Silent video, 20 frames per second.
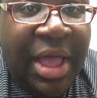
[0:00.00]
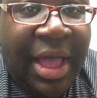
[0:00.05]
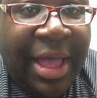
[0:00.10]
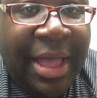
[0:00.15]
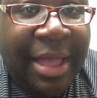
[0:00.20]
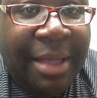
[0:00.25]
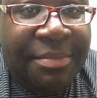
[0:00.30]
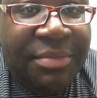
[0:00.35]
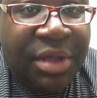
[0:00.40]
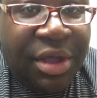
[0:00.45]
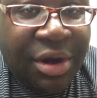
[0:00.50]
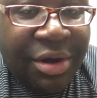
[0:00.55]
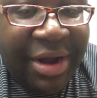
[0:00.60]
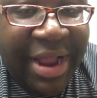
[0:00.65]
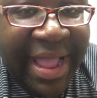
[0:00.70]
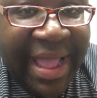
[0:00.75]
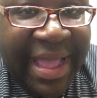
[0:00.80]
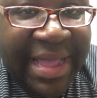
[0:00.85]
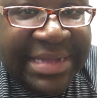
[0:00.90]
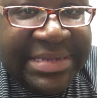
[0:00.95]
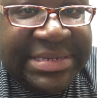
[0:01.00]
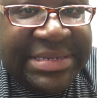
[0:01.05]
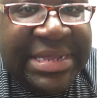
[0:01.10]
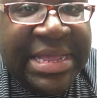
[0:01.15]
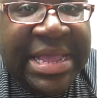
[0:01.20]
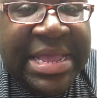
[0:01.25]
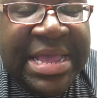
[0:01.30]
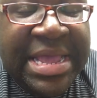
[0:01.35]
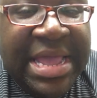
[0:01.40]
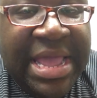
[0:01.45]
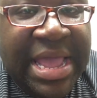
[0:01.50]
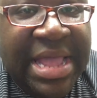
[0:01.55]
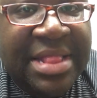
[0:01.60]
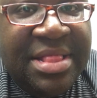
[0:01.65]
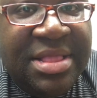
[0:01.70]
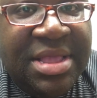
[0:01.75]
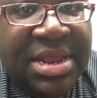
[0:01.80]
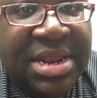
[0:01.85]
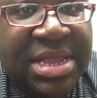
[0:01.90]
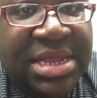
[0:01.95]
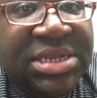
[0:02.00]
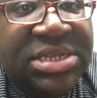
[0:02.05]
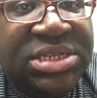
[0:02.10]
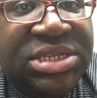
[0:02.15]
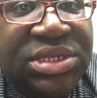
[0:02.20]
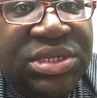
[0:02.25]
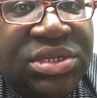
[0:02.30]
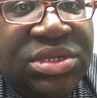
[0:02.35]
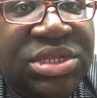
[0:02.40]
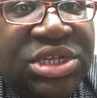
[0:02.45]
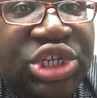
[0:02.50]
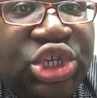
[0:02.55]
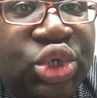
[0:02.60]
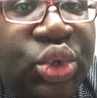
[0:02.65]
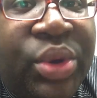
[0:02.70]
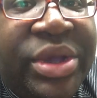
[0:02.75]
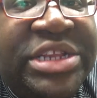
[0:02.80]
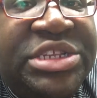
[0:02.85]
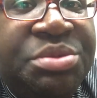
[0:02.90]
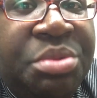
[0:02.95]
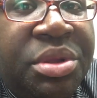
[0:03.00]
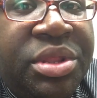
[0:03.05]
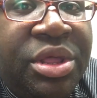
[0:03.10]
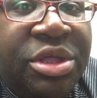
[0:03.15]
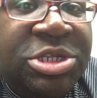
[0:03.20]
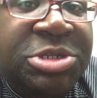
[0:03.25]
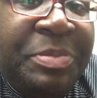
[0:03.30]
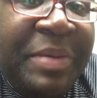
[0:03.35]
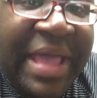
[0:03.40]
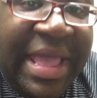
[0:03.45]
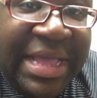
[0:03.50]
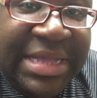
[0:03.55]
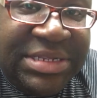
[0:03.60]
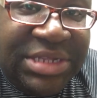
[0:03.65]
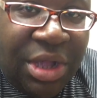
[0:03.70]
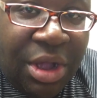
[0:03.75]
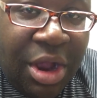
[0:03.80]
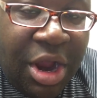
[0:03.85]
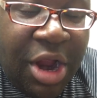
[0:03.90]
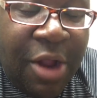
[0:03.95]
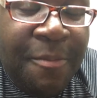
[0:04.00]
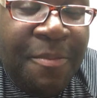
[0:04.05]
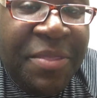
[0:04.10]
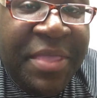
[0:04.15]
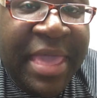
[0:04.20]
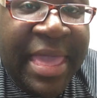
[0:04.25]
the cracks and then into the joints where those pegs are,